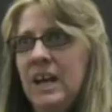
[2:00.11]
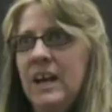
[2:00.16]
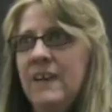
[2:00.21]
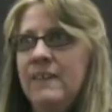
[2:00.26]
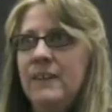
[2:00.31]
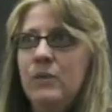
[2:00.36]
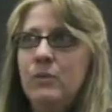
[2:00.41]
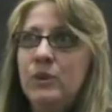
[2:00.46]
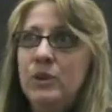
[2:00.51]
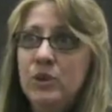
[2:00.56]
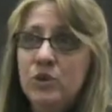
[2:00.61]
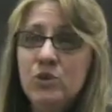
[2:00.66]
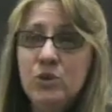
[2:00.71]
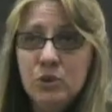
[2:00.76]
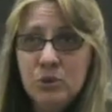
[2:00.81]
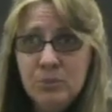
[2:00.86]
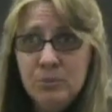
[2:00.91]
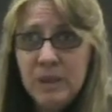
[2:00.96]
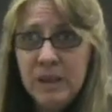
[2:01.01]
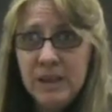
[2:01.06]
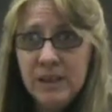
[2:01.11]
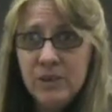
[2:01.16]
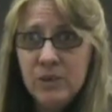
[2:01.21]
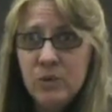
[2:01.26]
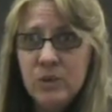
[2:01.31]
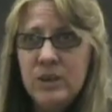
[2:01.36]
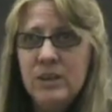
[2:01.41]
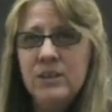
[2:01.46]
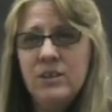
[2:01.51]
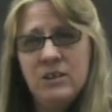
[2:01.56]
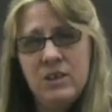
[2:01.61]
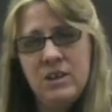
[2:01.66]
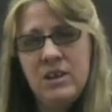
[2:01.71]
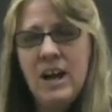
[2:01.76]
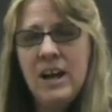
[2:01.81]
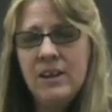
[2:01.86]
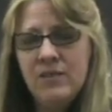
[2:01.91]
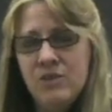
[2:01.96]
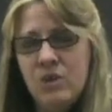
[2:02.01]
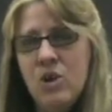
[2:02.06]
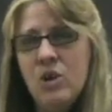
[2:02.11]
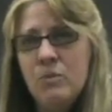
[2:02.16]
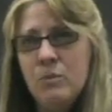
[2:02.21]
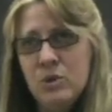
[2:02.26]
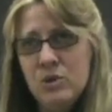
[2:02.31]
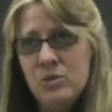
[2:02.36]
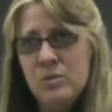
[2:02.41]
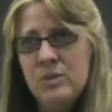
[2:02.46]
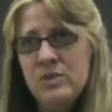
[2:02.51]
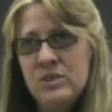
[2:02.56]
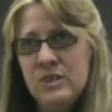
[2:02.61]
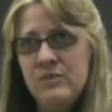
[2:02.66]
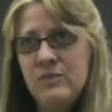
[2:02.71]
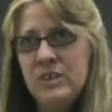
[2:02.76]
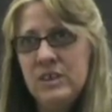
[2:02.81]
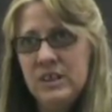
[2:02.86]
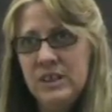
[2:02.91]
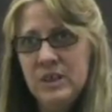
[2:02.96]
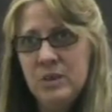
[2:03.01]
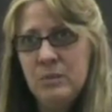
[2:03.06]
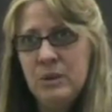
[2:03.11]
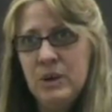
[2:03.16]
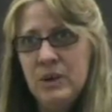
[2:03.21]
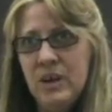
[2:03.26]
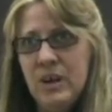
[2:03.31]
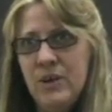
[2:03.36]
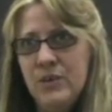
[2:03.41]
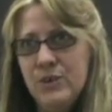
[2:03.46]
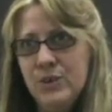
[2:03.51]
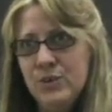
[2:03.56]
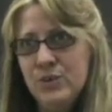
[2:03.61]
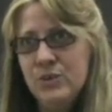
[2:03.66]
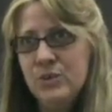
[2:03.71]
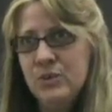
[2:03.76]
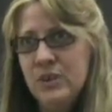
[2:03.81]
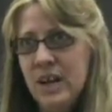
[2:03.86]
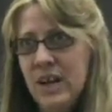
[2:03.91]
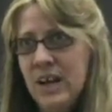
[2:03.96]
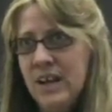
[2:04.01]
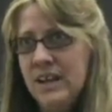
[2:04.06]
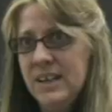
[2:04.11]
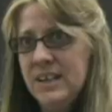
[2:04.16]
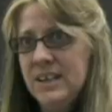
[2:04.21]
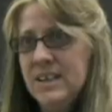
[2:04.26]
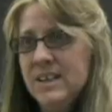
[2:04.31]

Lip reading: And then when you do meet, you can kind of talk more specifically about how you do that.